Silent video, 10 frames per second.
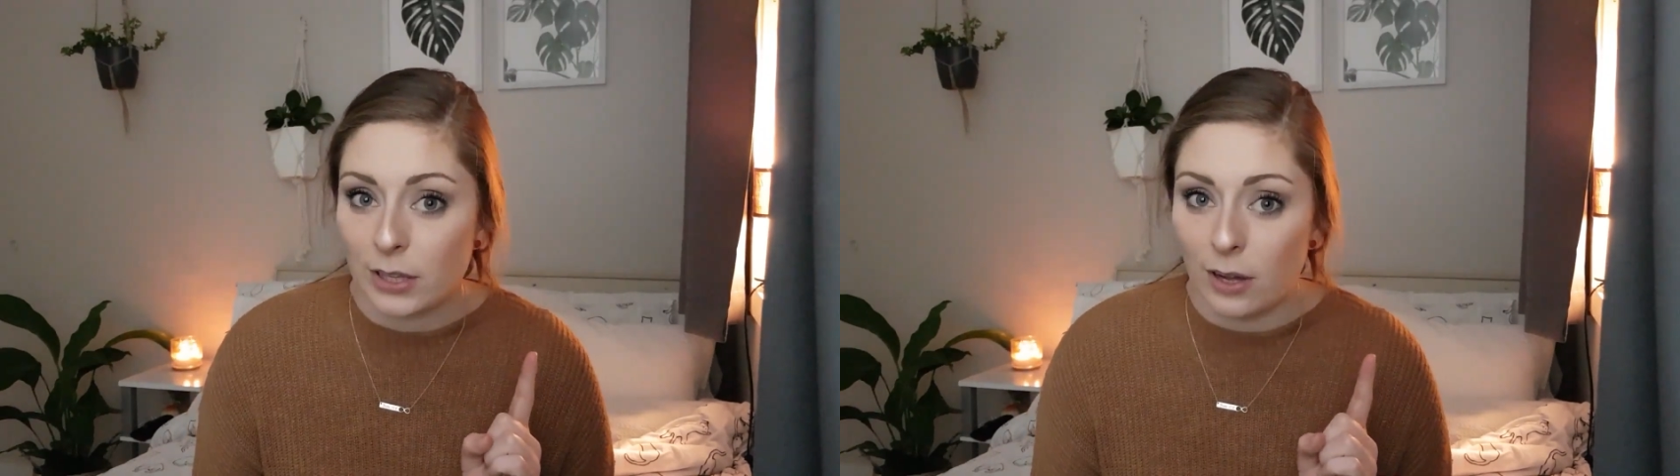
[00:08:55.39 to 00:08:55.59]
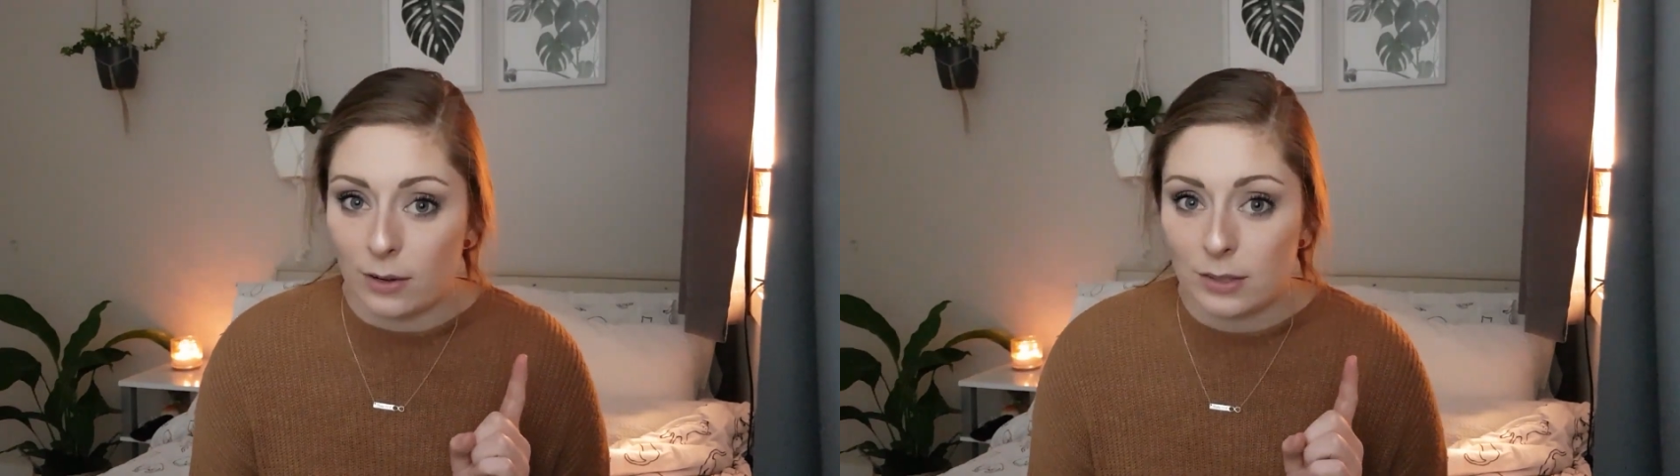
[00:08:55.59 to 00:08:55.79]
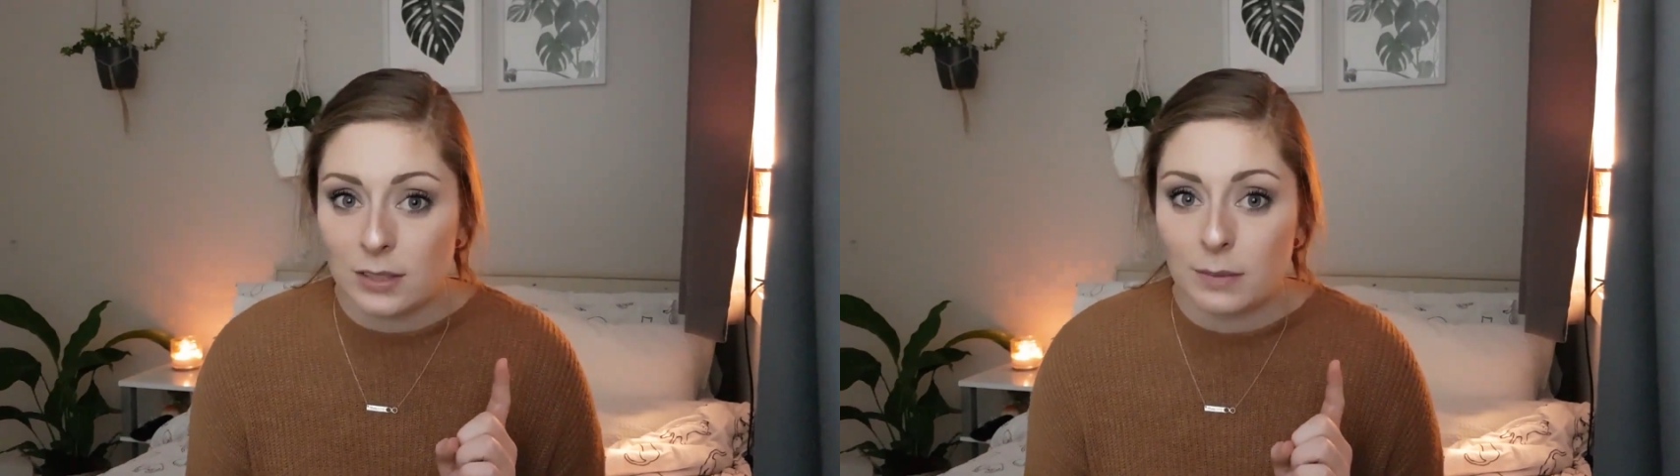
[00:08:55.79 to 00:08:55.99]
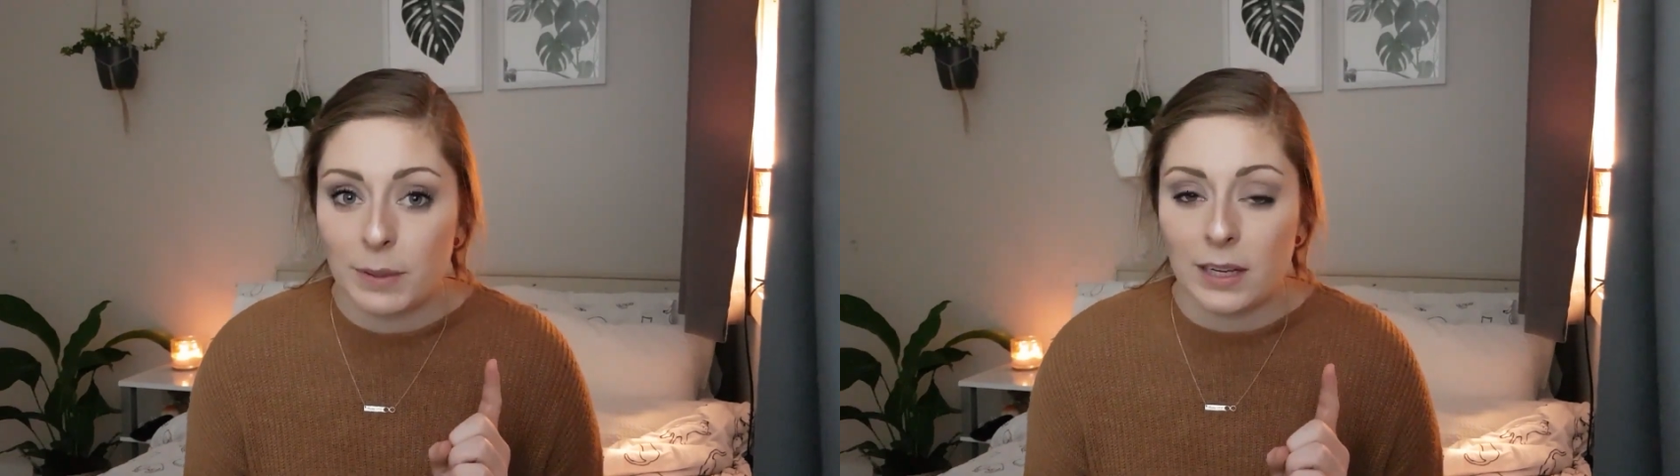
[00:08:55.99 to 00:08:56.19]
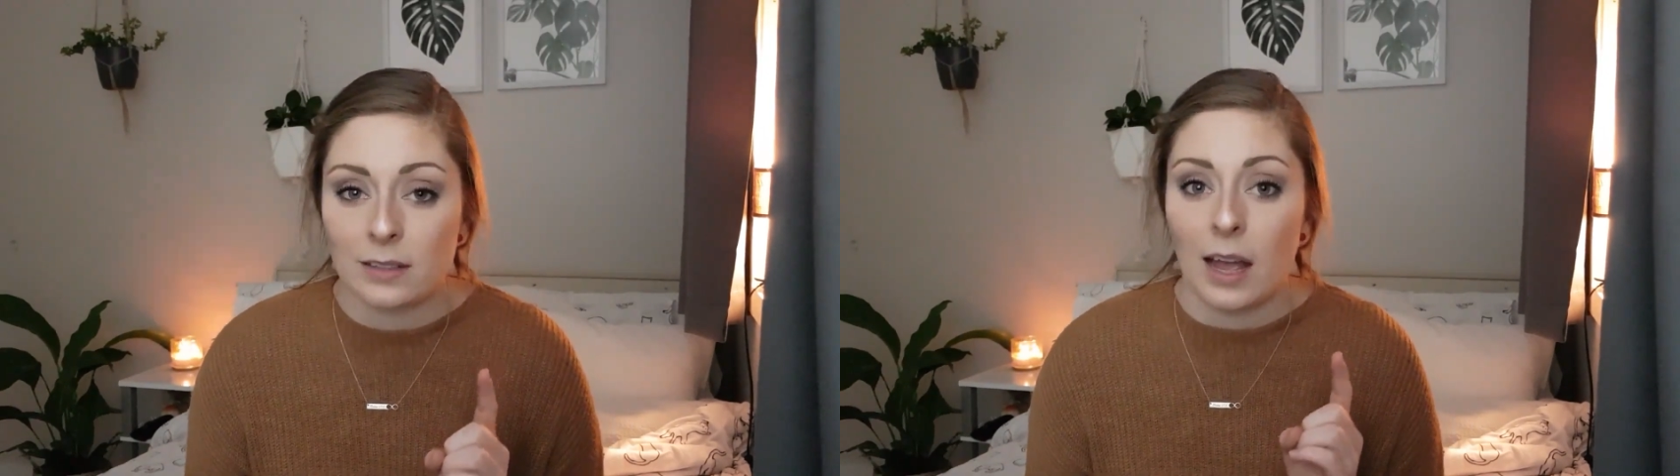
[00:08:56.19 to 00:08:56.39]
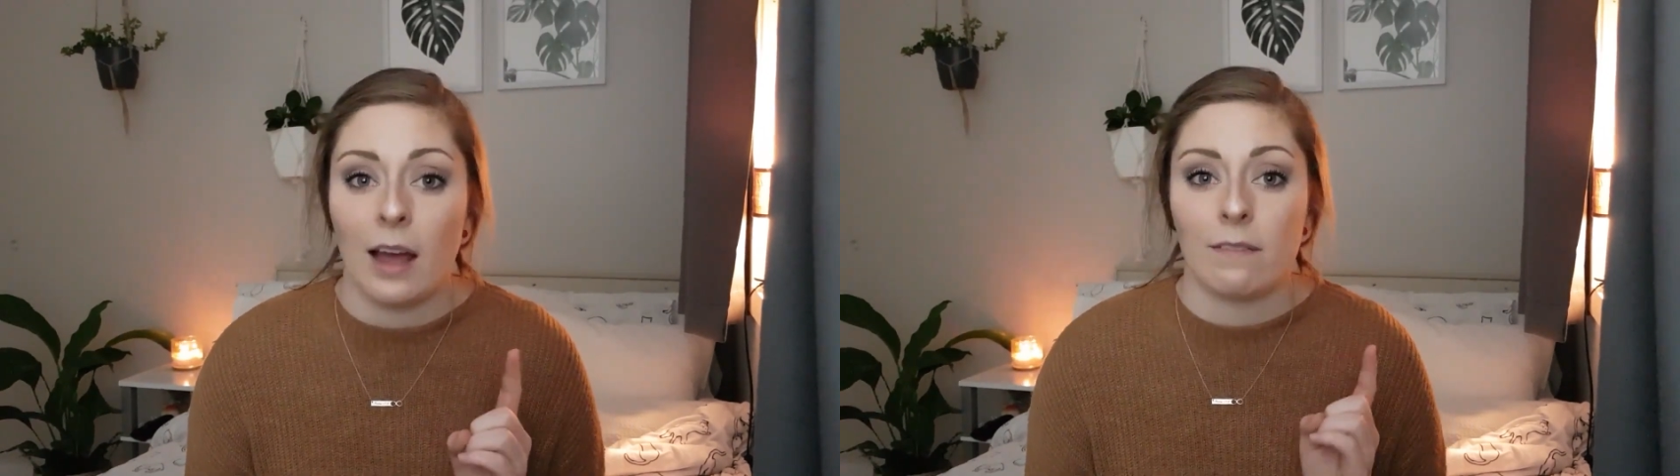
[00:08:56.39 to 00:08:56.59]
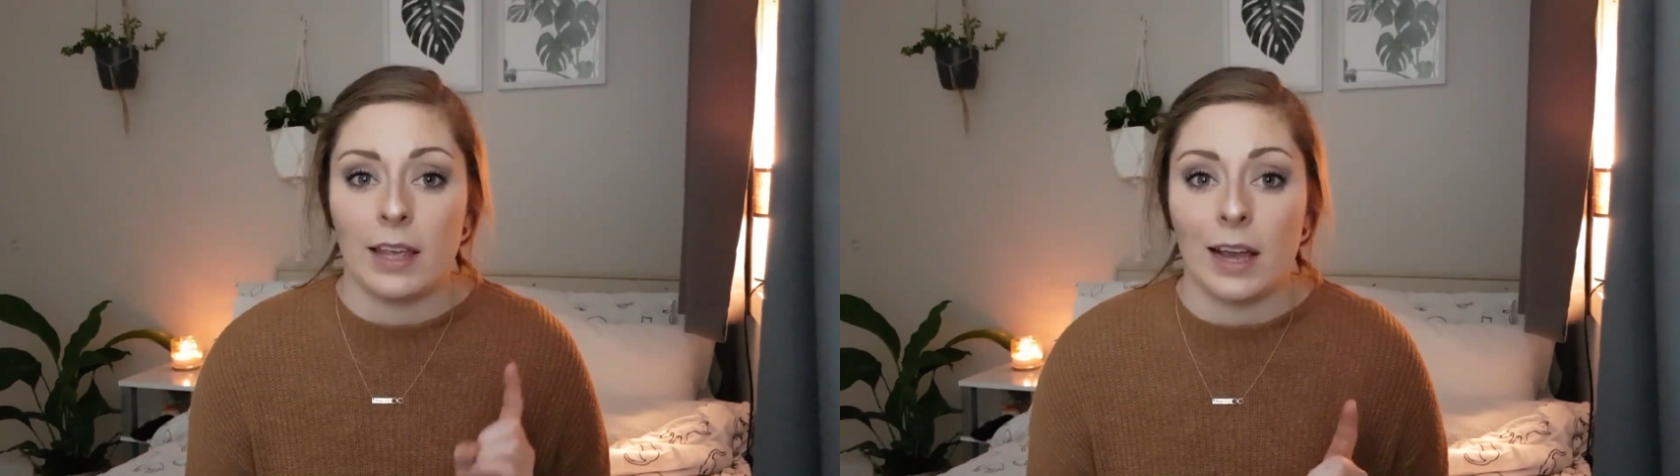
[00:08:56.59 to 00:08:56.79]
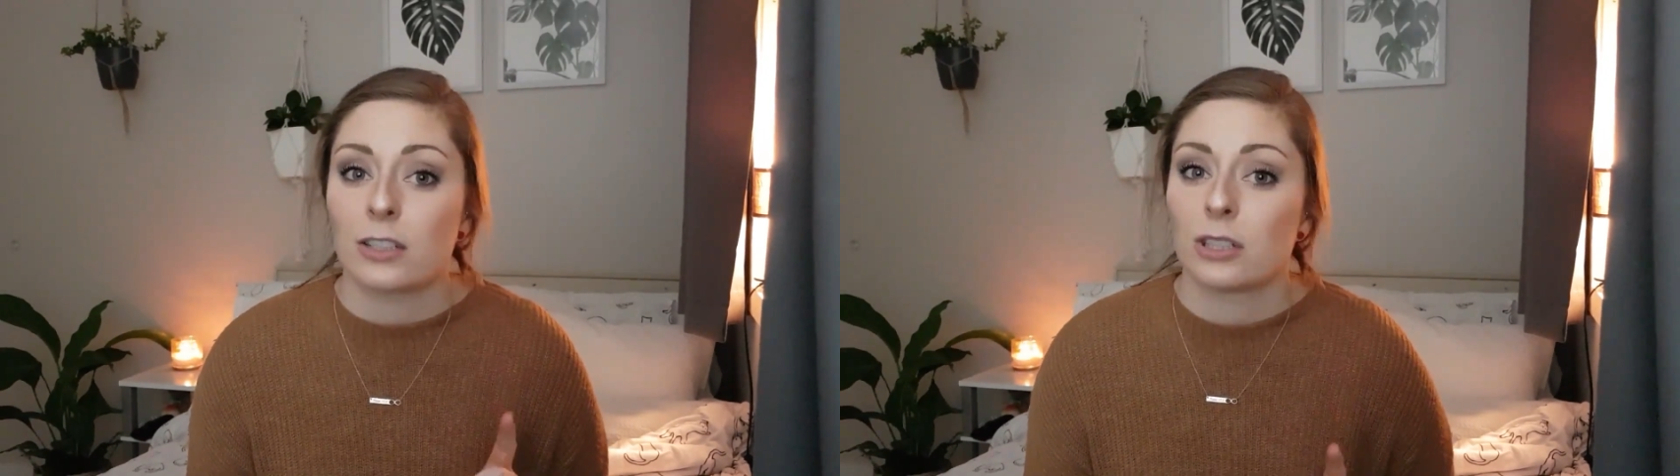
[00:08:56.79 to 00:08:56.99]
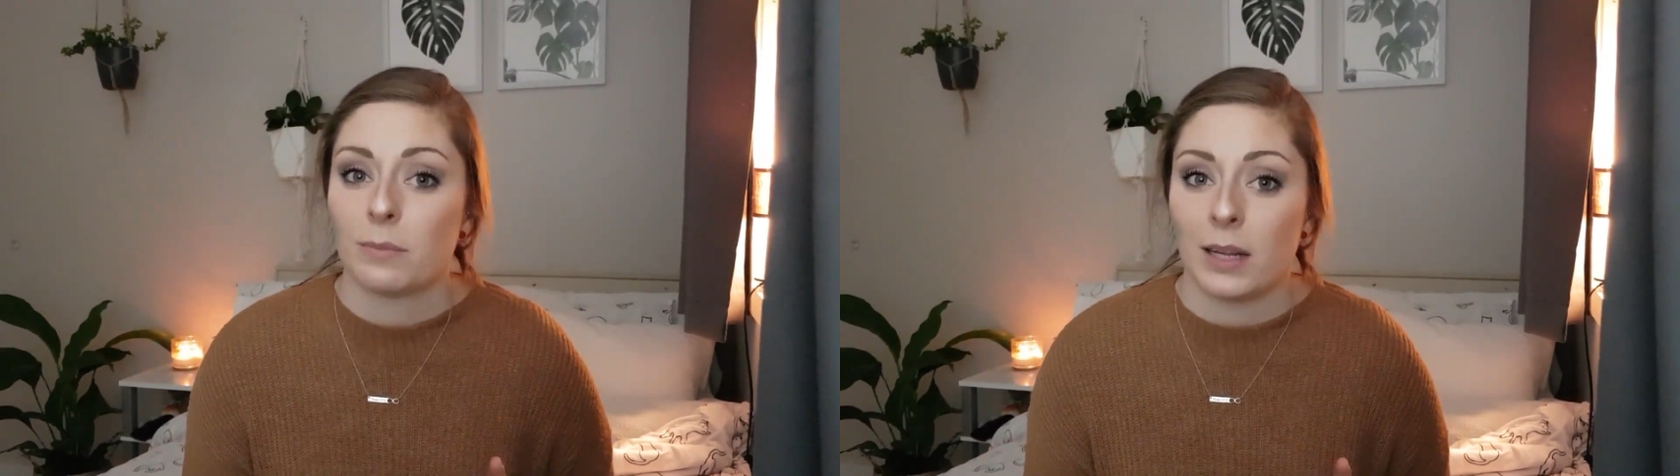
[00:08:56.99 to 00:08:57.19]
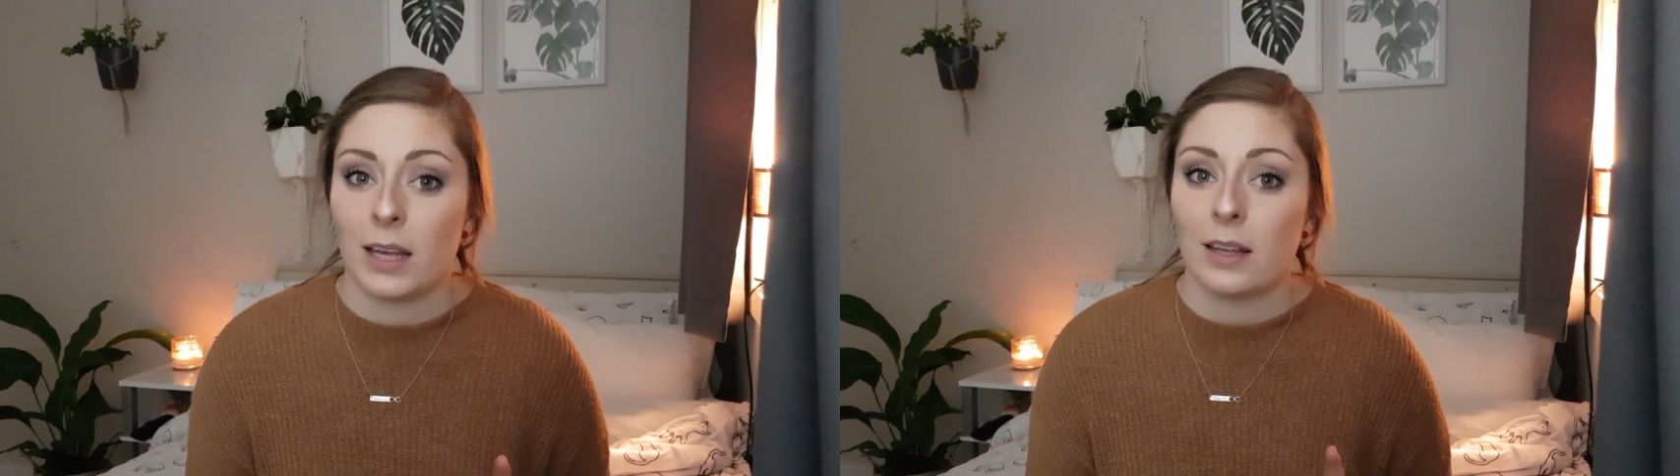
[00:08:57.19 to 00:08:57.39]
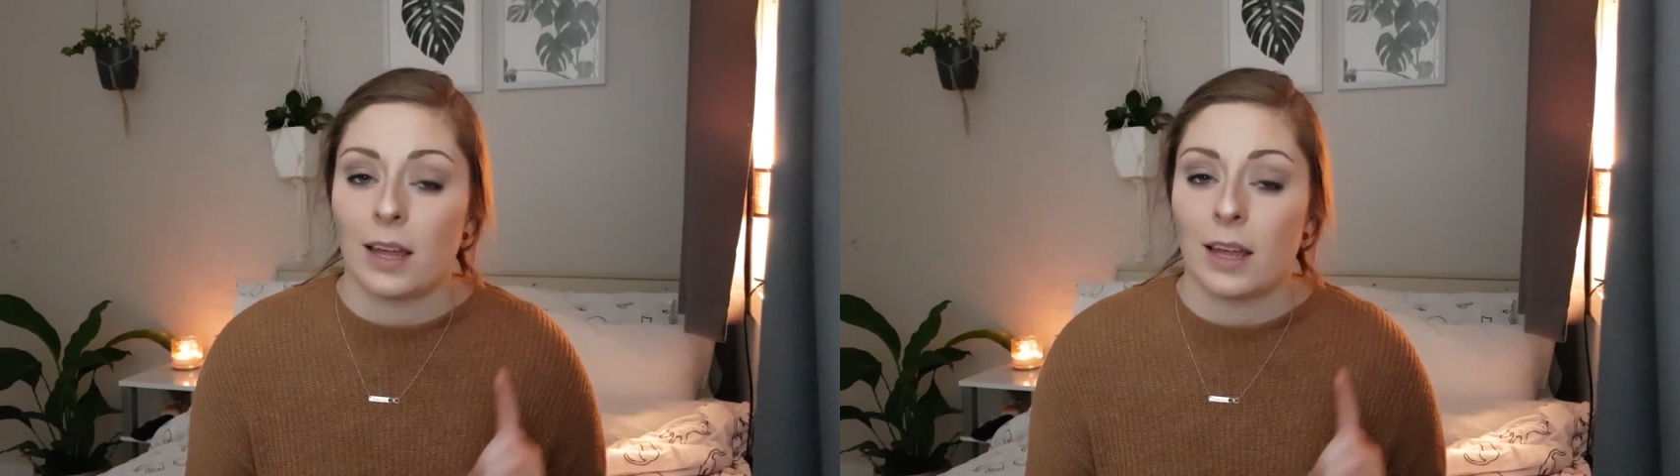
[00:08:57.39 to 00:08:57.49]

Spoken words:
loans because I have the extra money,